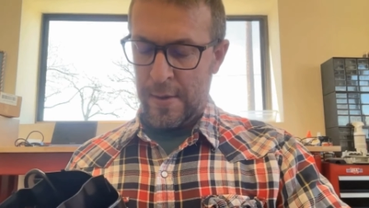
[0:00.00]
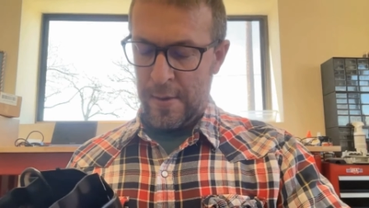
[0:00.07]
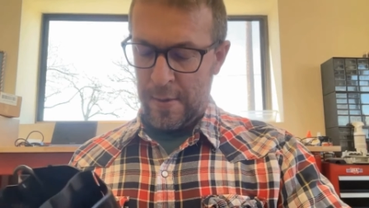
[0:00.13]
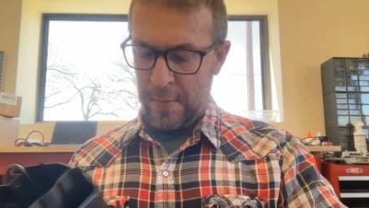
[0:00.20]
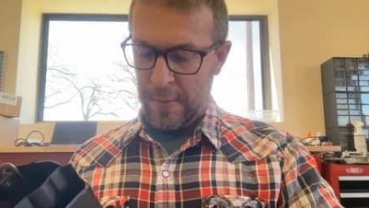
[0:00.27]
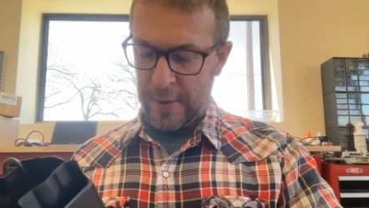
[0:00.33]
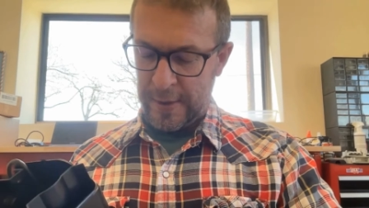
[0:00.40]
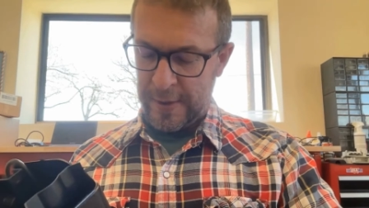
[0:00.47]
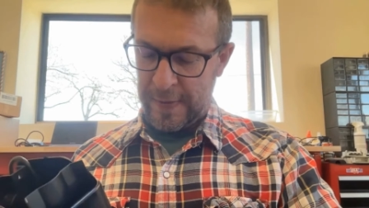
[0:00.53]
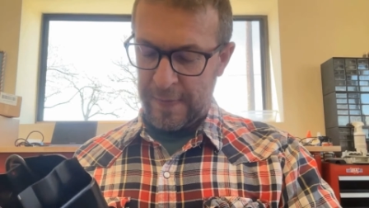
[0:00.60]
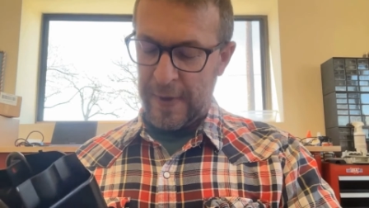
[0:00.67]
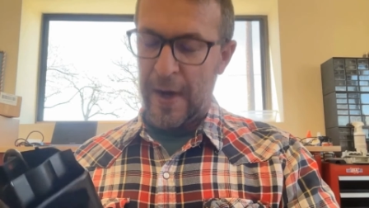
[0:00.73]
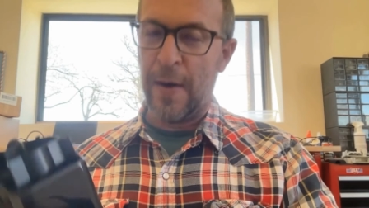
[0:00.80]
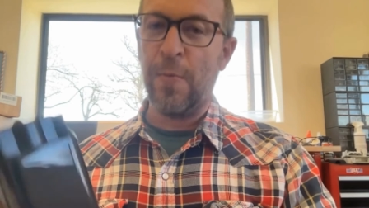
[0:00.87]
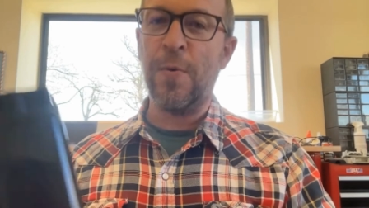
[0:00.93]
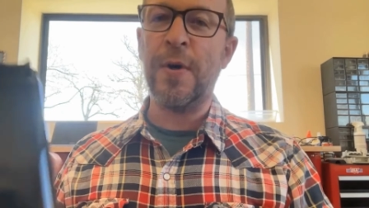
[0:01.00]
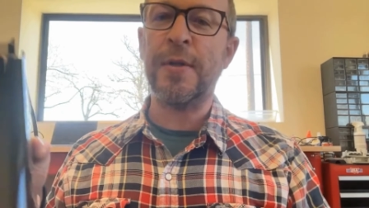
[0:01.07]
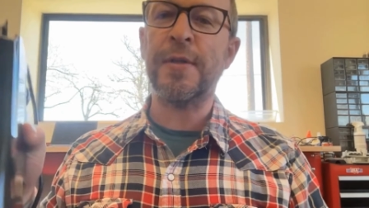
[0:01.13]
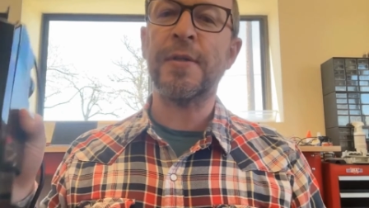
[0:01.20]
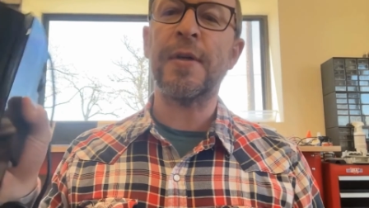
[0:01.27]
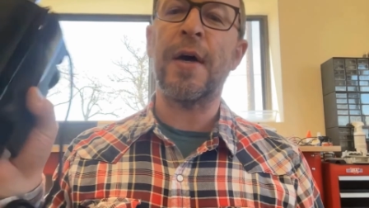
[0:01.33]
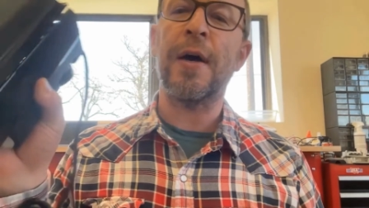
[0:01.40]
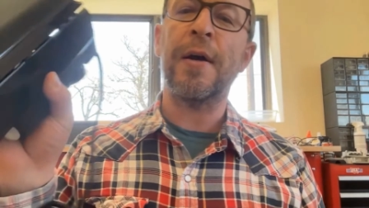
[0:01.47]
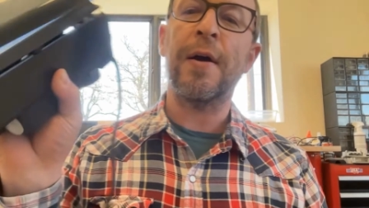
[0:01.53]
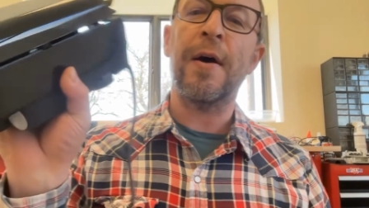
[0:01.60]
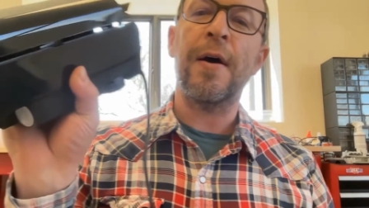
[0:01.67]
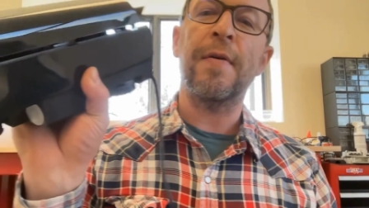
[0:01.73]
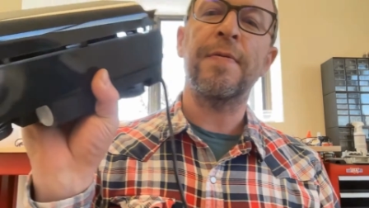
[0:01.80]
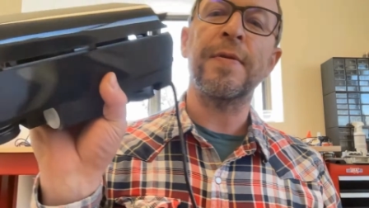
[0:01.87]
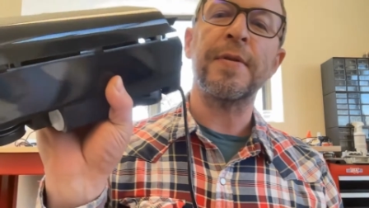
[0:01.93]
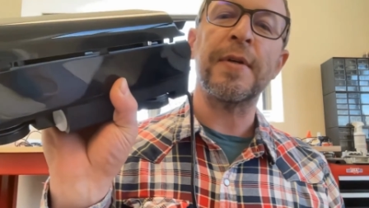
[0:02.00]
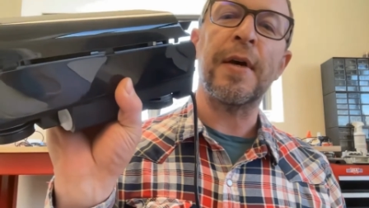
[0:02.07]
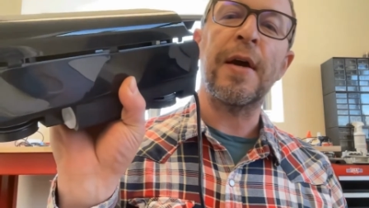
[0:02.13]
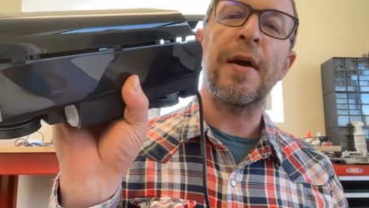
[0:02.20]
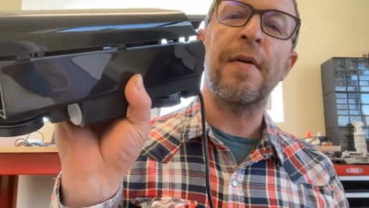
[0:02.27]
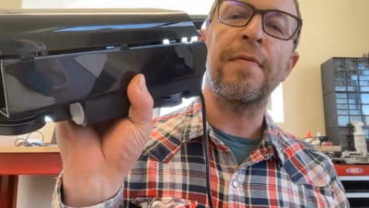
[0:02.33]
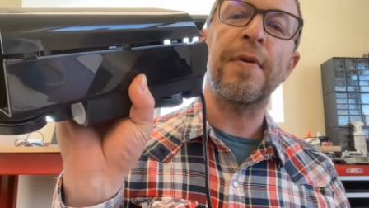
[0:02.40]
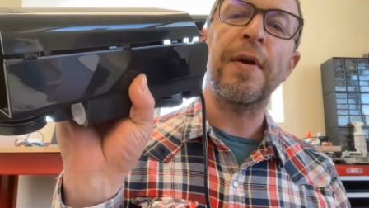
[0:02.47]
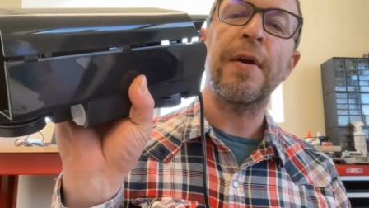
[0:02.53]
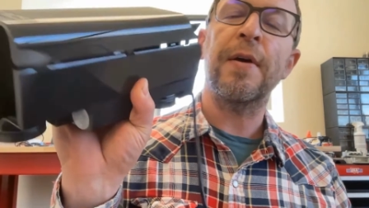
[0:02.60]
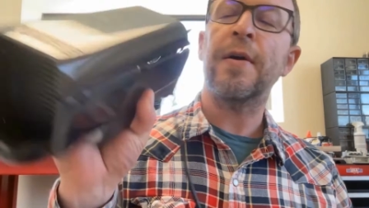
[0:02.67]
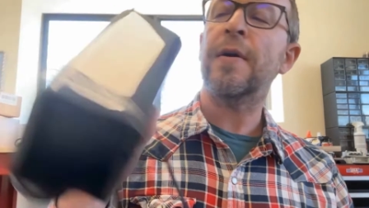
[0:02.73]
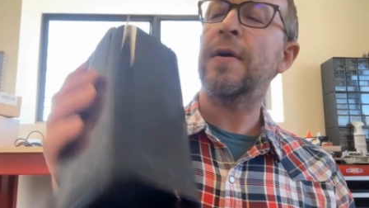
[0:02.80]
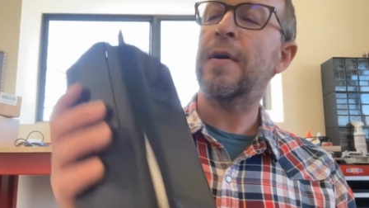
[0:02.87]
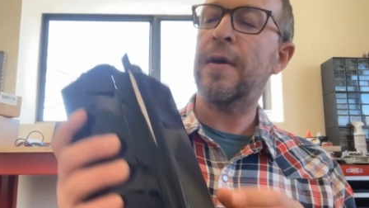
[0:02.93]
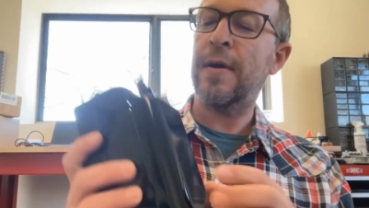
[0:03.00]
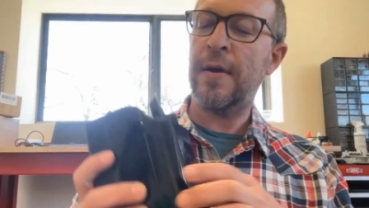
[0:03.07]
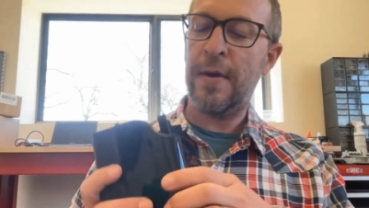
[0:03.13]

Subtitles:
Once you've got one side off, as I have here,